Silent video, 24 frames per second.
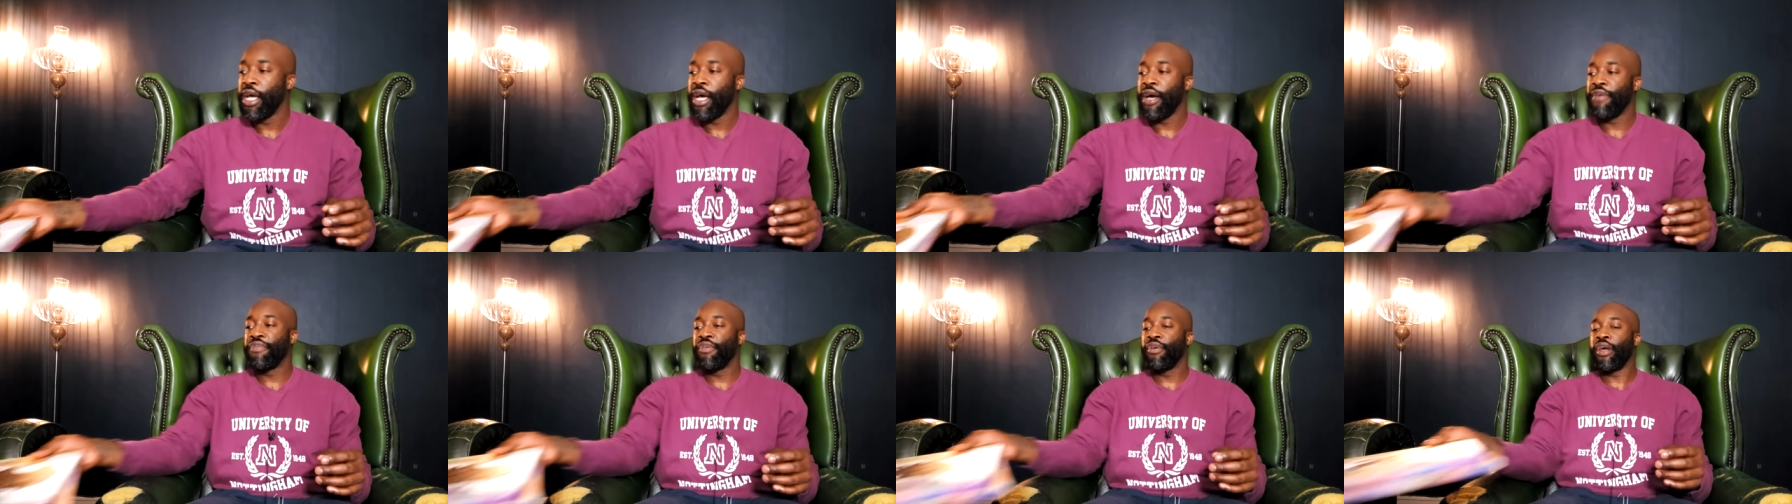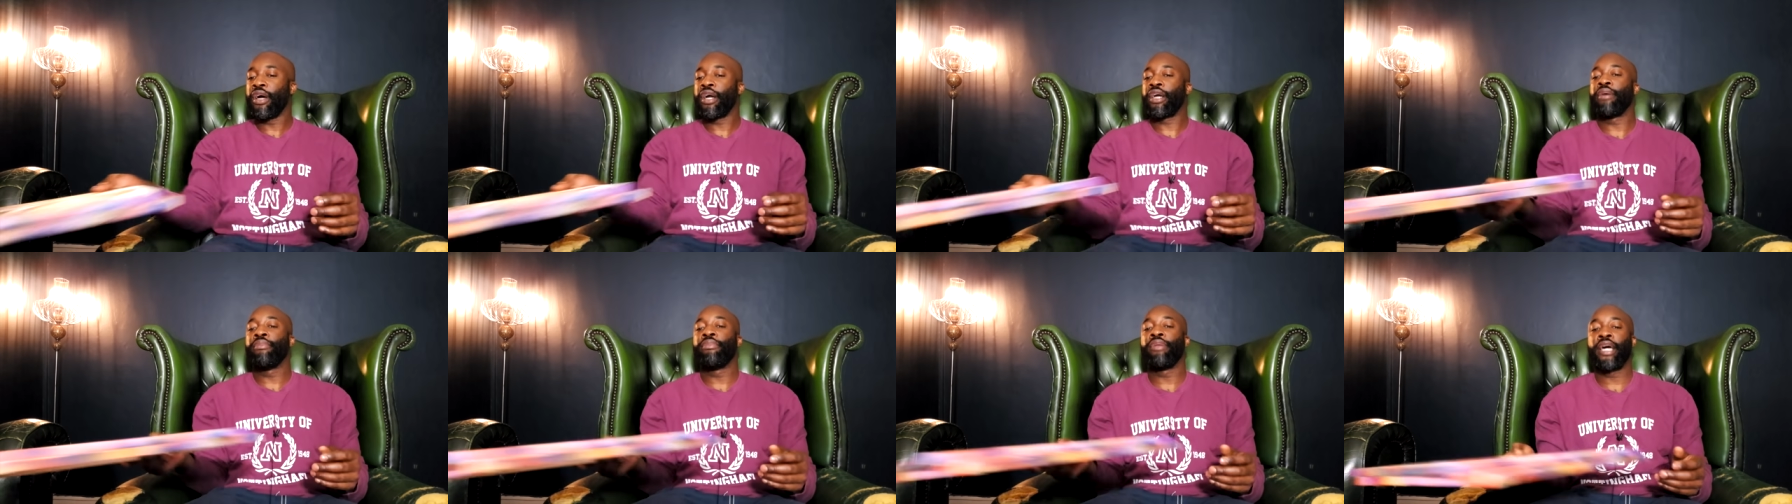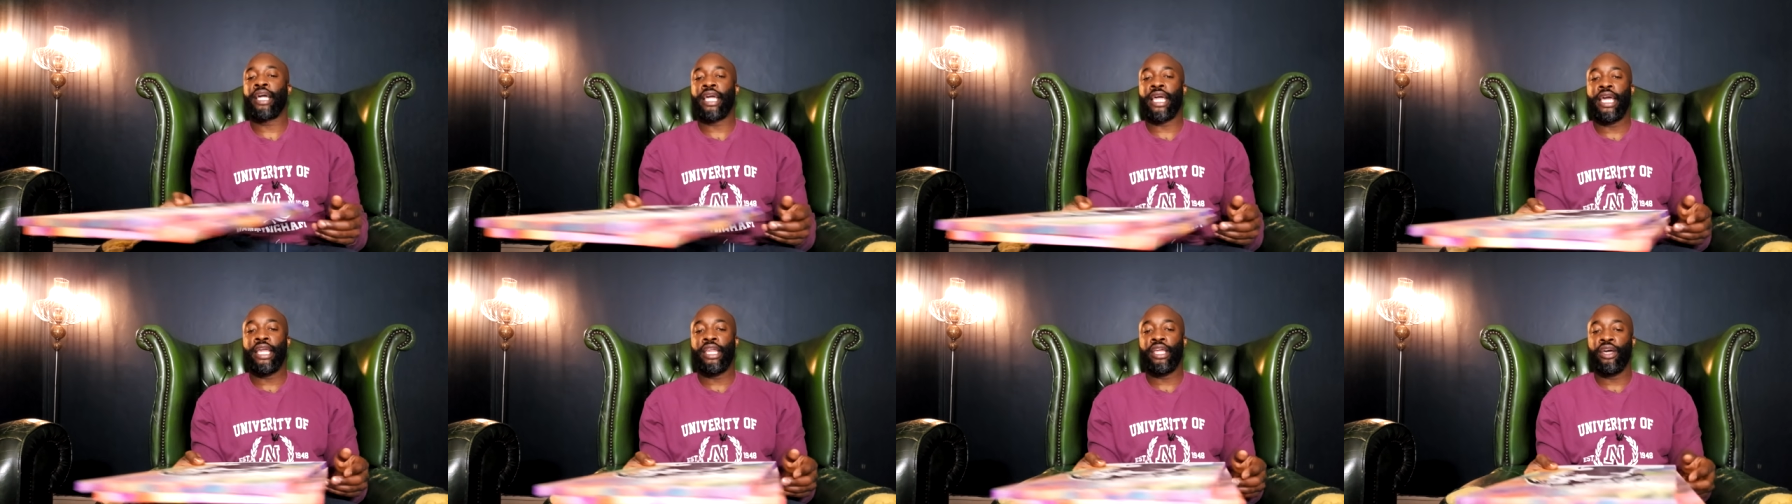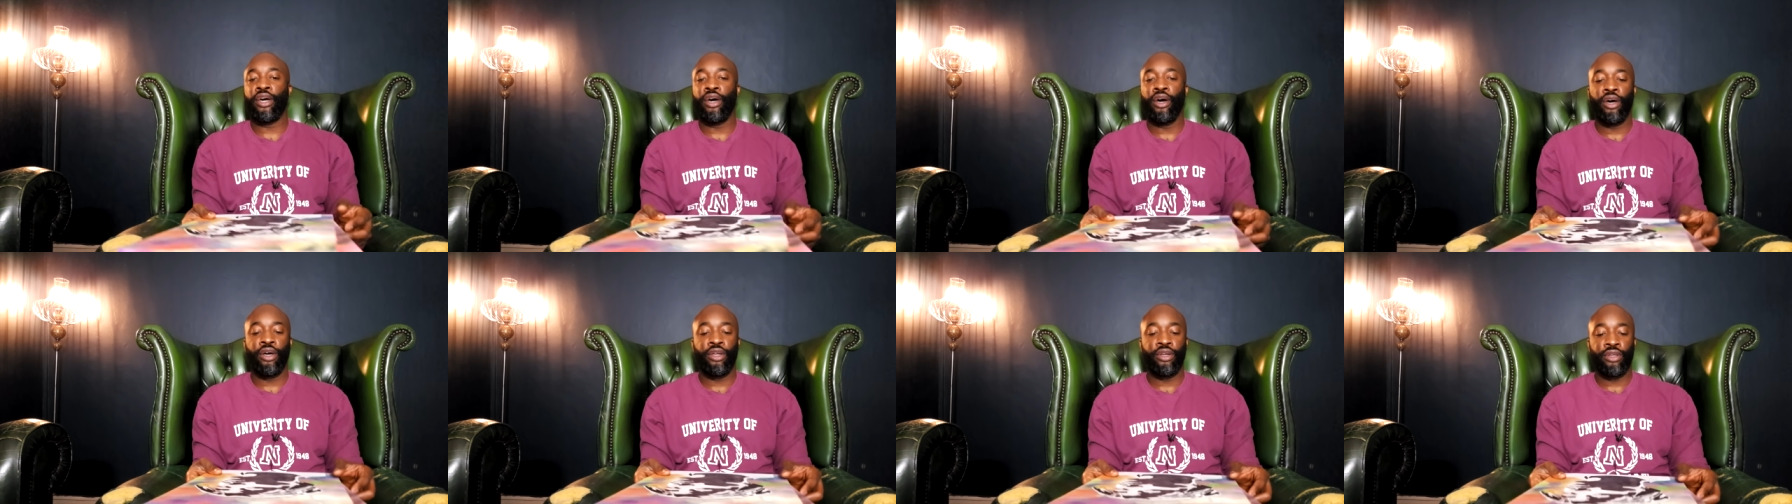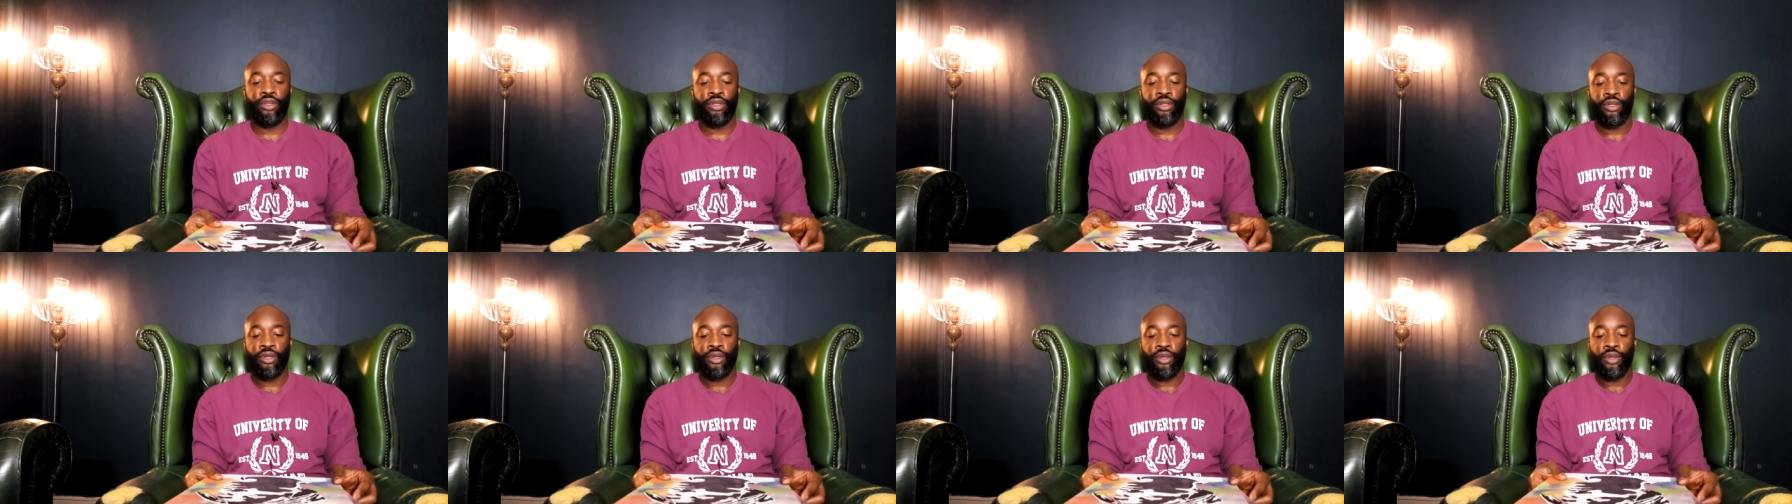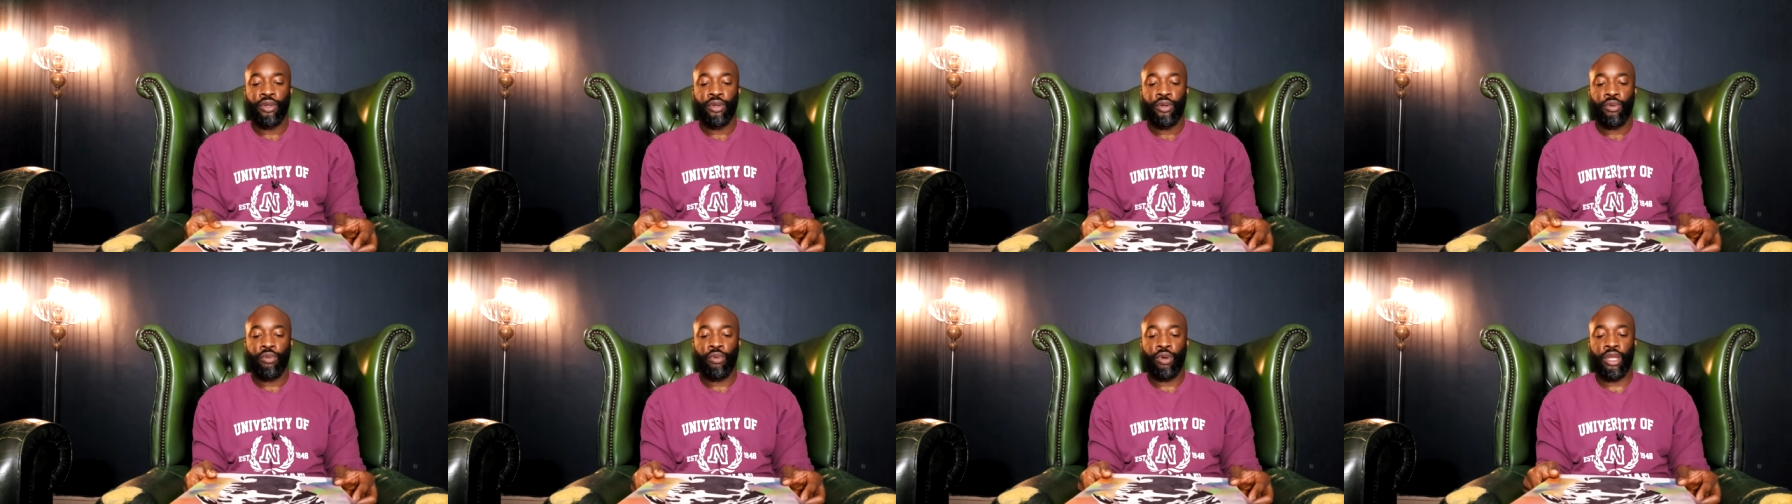I feel like I'm like Eddie Hearn
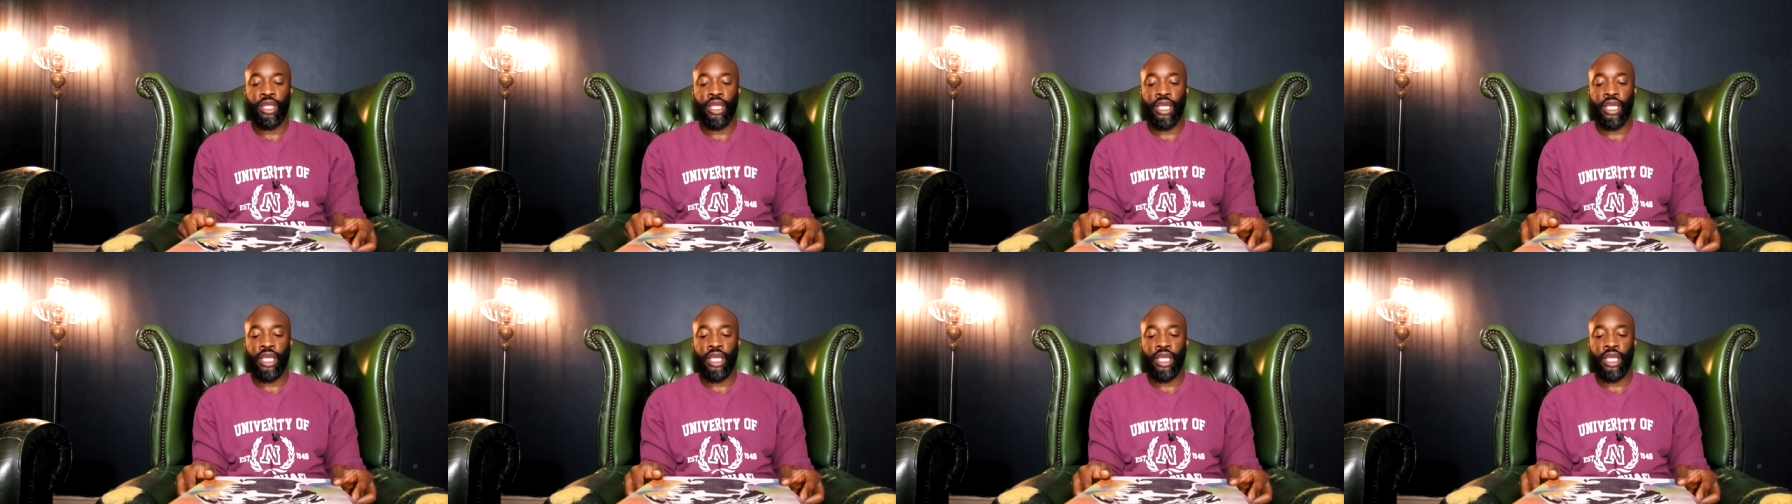when